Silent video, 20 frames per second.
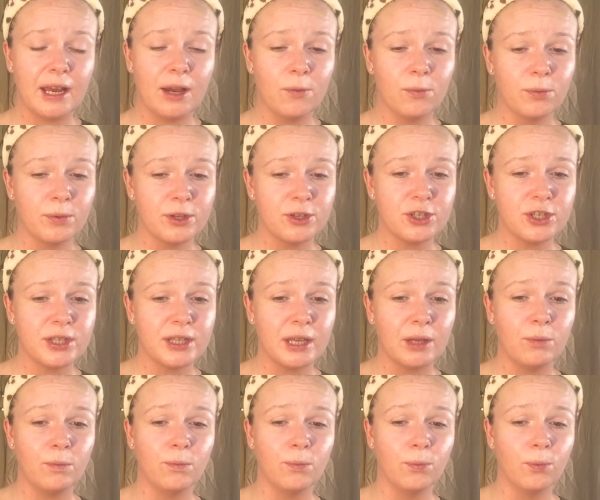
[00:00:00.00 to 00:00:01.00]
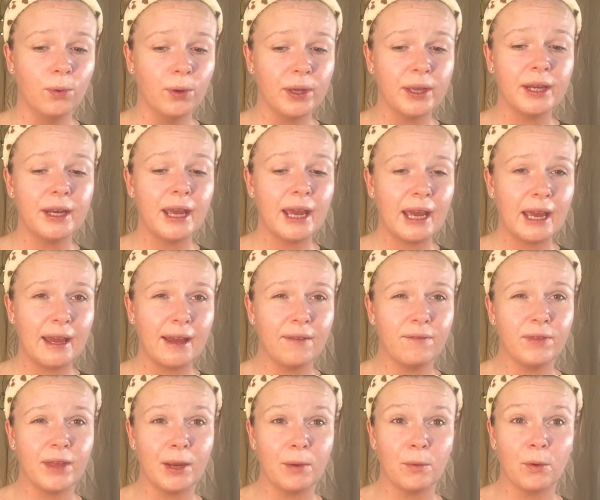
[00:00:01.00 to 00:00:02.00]
I wish they would
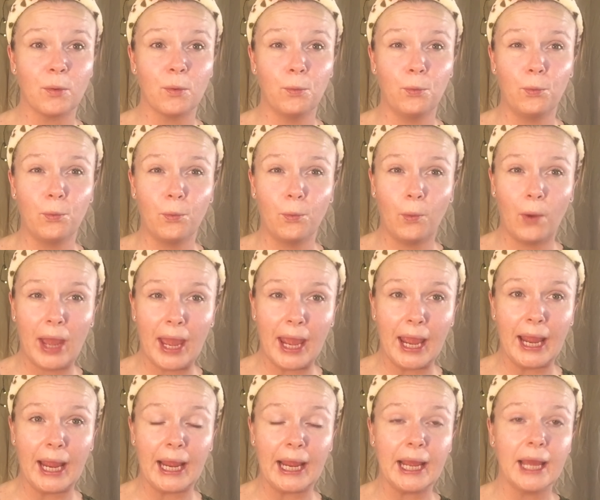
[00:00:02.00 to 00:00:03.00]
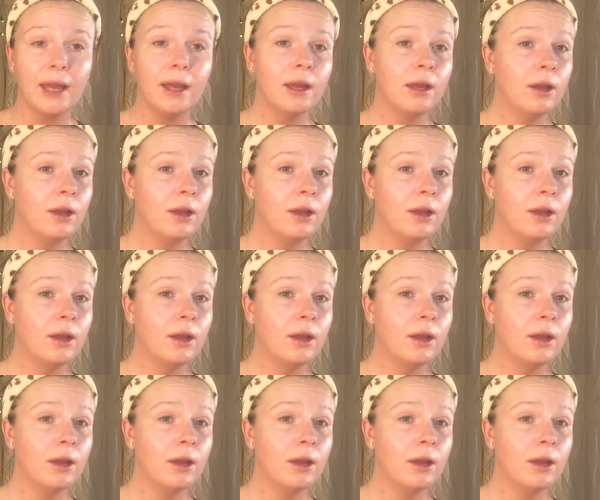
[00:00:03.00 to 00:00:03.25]
have. They were way